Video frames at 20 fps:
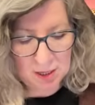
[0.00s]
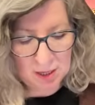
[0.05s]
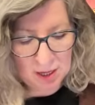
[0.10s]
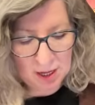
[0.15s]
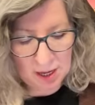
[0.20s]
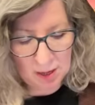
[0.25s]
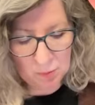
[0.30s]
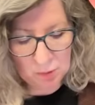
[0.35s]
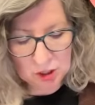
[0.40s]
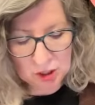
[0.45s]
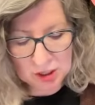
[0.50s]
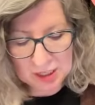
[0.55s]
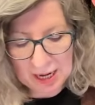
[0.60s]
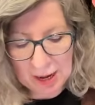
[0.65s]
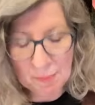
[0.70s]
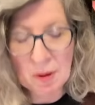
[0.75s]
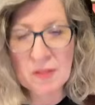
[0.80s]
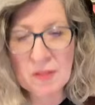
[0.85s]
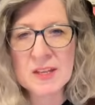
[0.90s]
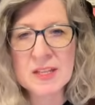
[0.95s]
When you tap
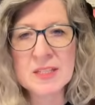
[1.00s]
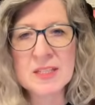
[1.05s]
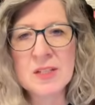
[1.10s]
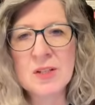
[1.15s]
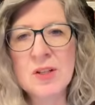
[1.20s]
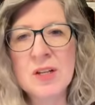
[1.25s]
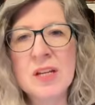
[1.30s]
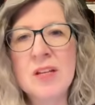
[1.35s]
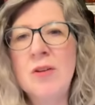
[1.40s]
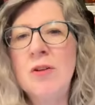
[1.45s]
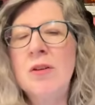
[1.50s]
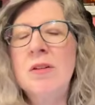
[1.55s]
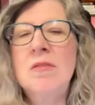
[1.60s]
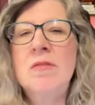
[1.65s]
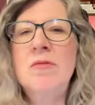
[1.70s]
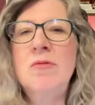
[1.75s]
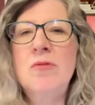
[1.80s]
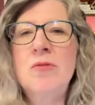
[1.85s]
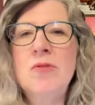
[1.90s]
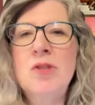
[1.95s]
on this, you can
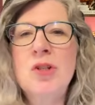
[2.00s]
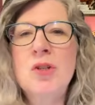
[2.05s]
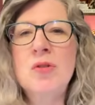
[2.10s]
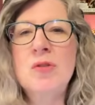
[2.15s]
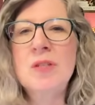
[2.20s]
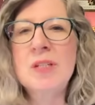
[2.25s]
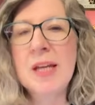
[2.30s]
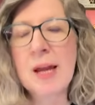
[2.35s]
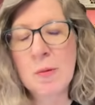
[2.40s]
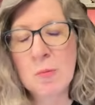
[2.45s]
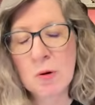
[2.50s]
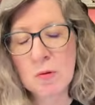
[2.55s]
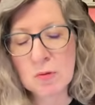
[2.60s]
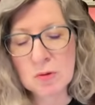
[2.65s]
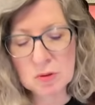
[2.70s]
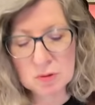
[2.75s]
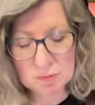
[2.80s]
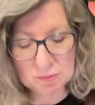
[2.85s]
choose camera roll.